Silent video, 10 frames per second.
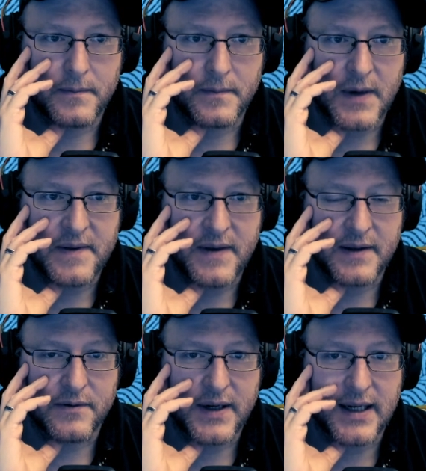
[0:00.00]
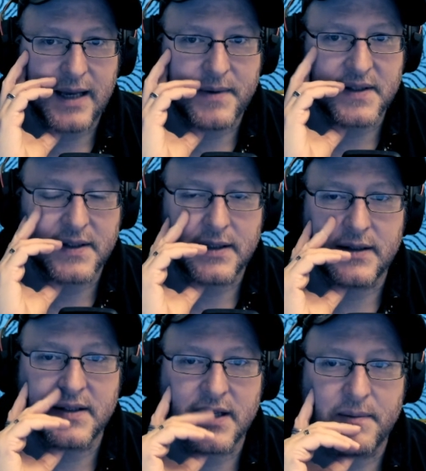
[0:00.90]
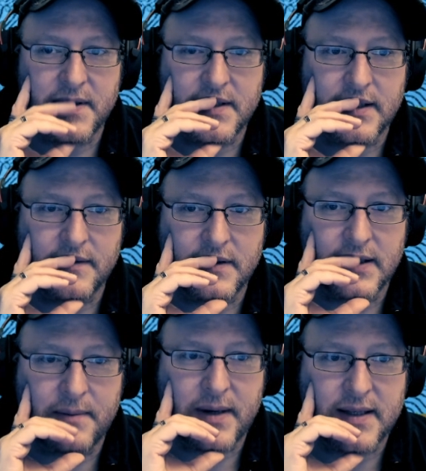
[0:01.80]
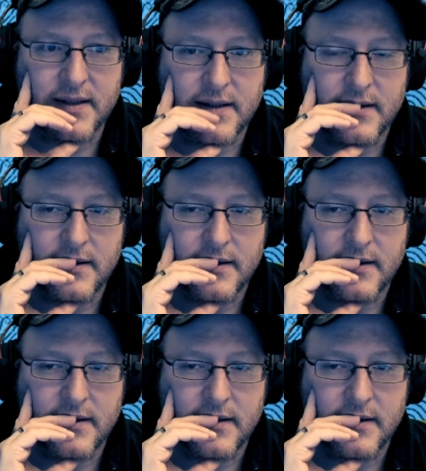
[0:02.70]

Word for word: But I think the Reclaim is is going to be significantly better.